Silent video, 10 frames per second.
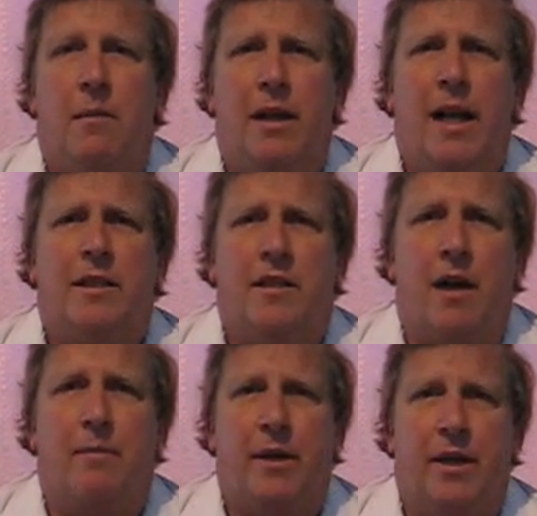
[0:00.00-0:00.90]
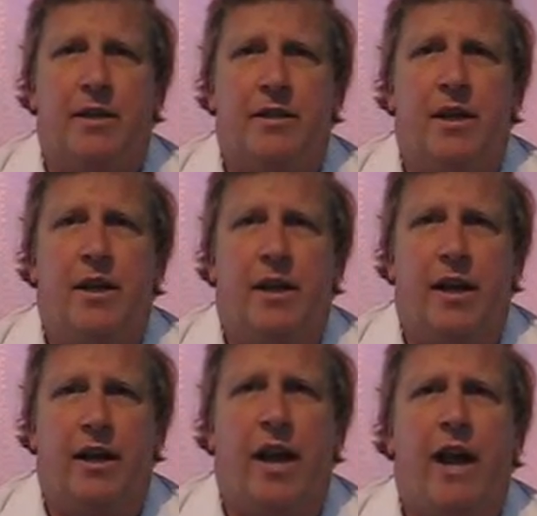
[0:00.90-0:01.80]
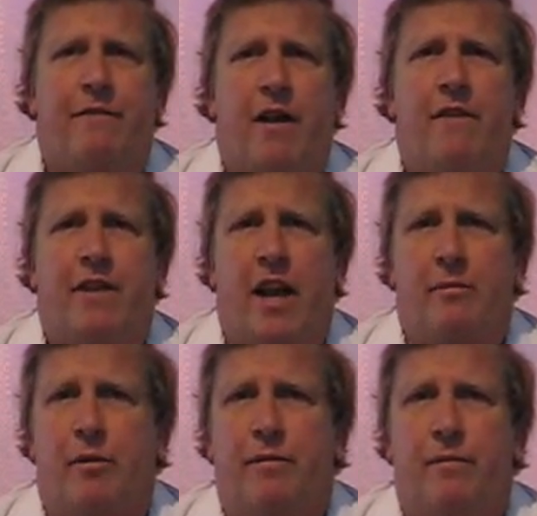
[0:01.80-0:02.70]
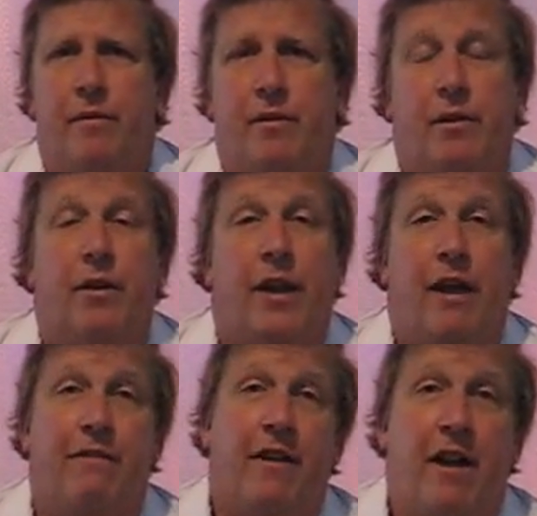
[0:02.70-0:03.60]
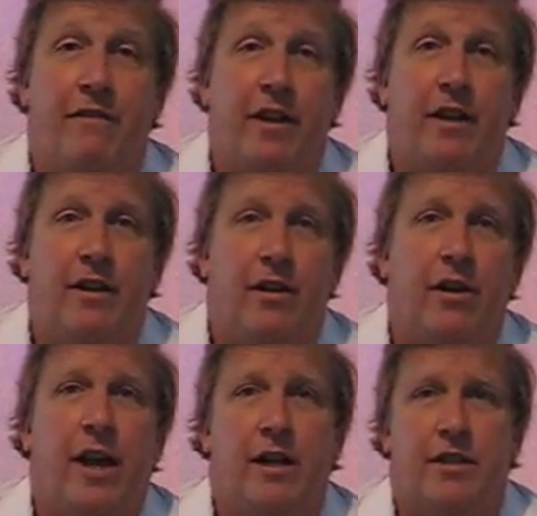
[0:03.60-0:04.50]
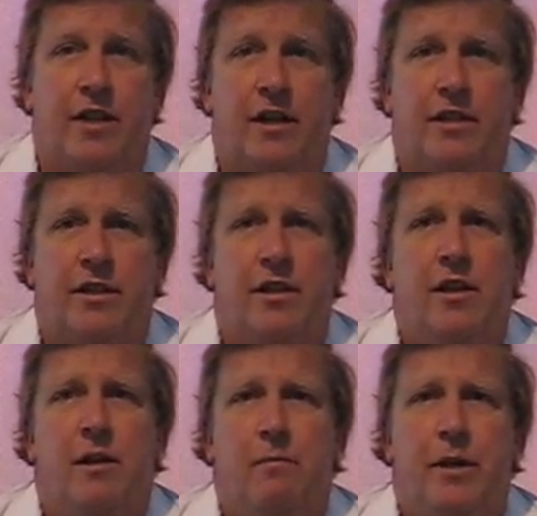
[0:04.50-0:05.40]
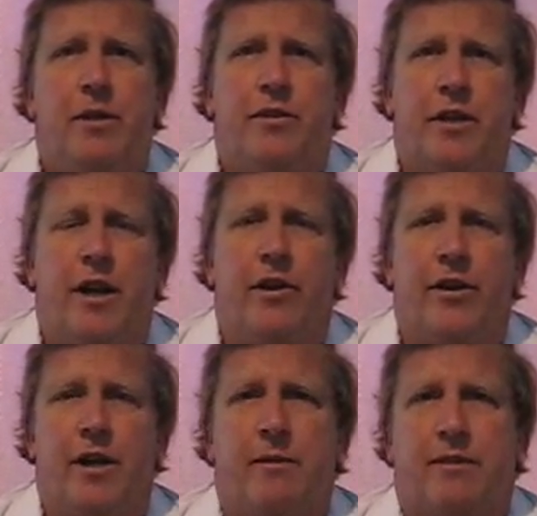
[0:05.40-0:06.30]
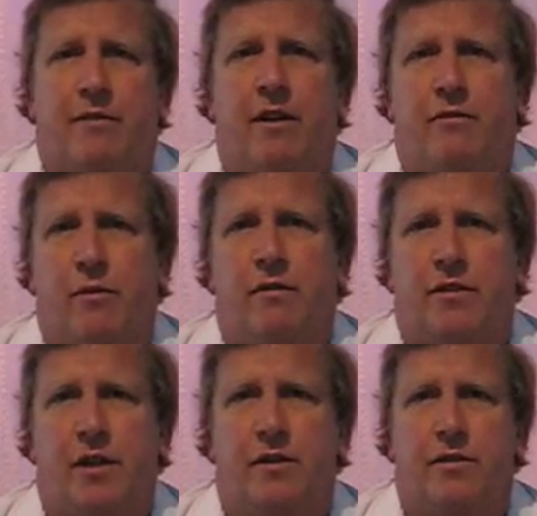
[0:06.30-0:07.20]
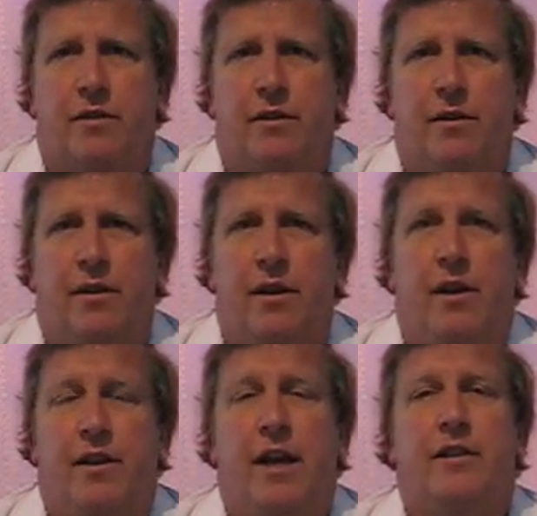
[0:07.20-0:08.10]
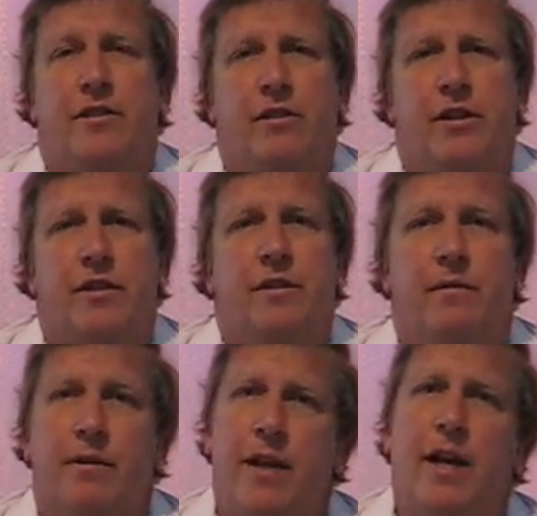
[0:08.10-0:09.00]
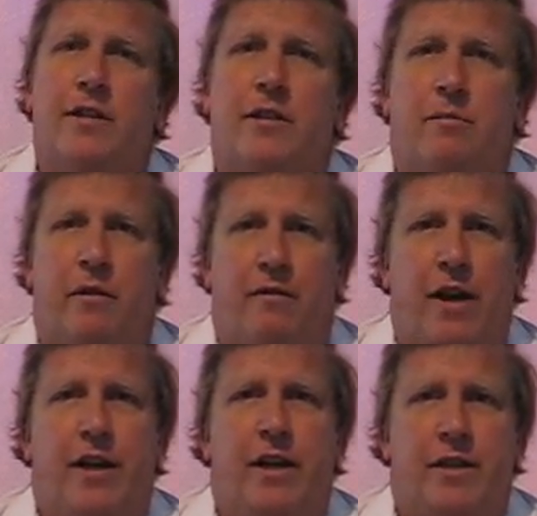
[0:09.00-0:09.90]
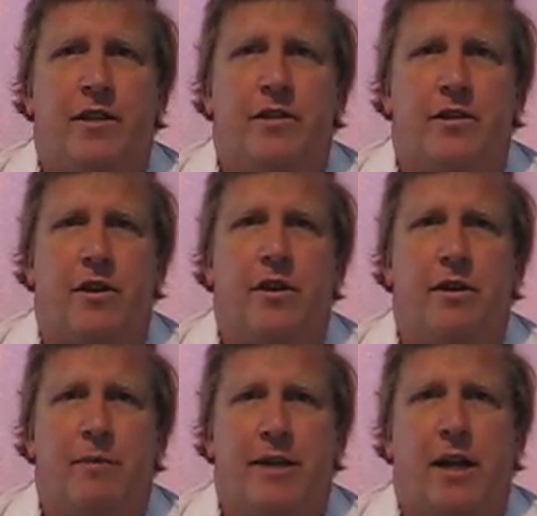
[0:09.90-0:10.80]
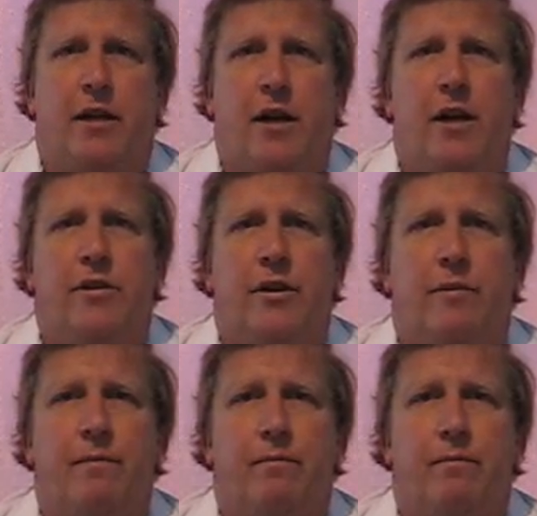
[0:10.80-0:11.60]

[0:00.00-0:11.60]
My last topic is, can Cat 5 cable, or Cat 5e, or Cat 6, be used to carry DMX 512 signals? The answer is yes, provided it's installed in metallic conduit.